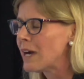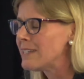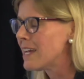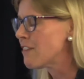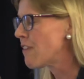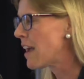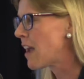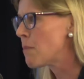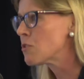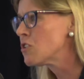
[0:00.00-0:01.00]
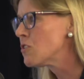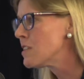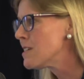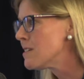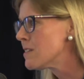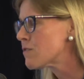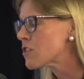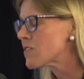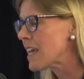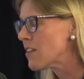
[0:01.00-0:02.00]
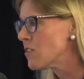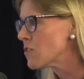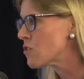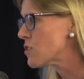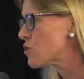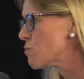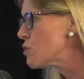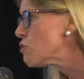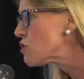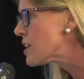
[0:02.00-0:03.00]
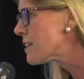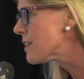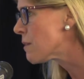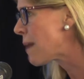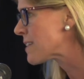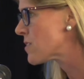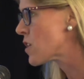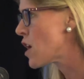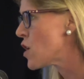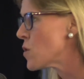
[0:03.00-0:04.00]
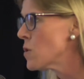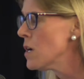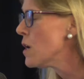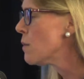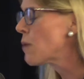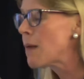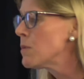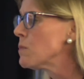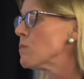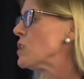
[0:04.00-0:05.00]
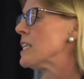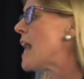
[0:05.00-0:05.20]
identifying opportunities for sales or distribution in Mexico, probably would